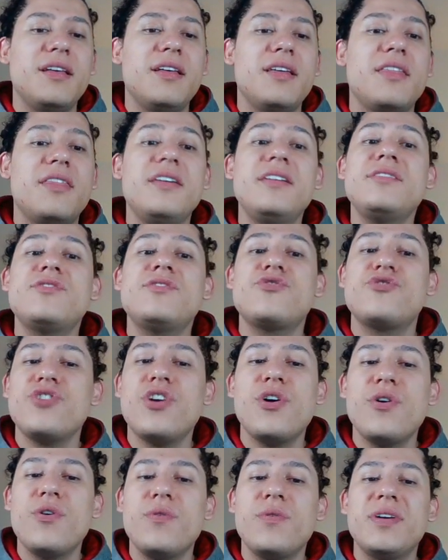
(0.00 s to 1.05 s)
This
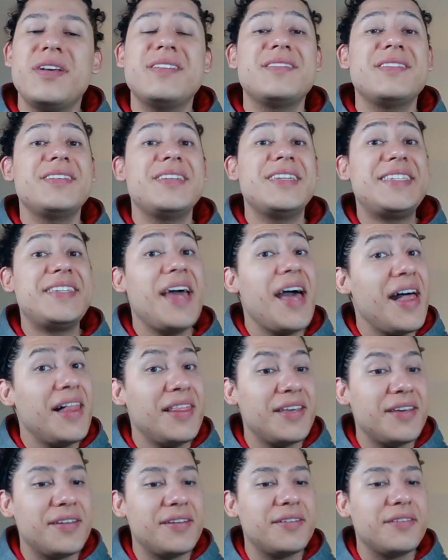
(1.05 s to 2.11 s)
show is in
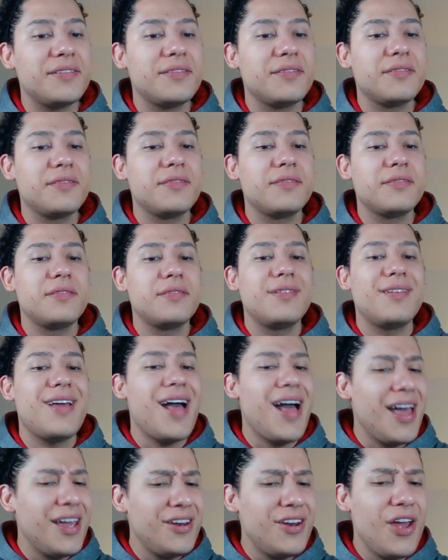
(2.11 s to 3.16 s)
Italian.
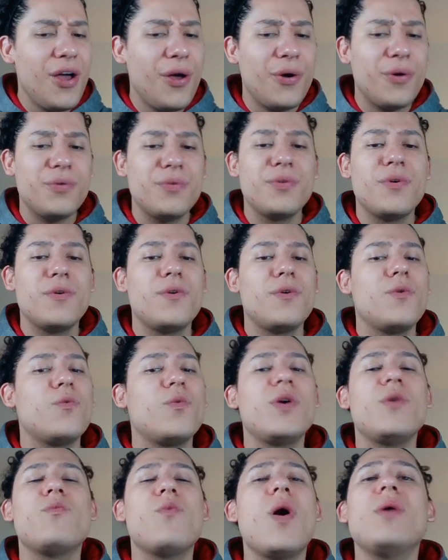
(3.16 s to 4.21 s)
I know,
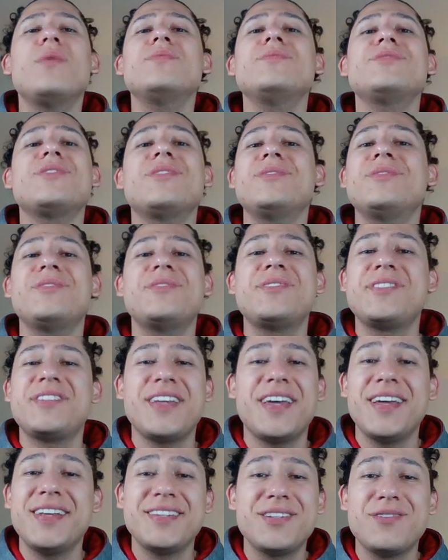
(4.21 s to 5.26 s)
we won't
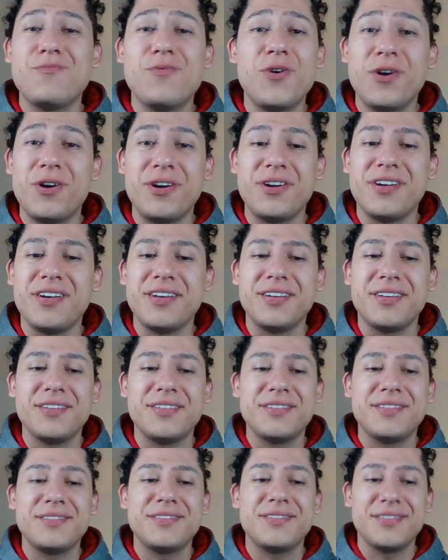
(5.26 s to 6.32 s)
understand a word.
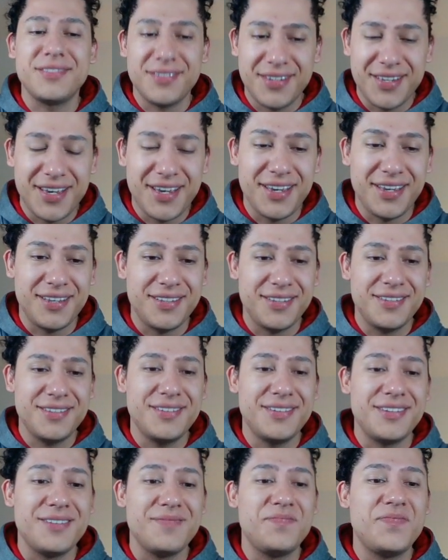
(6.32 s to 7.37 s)
Okay,
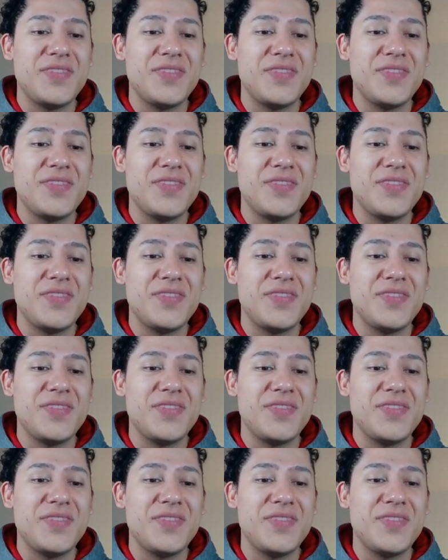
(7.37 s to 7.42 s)
good.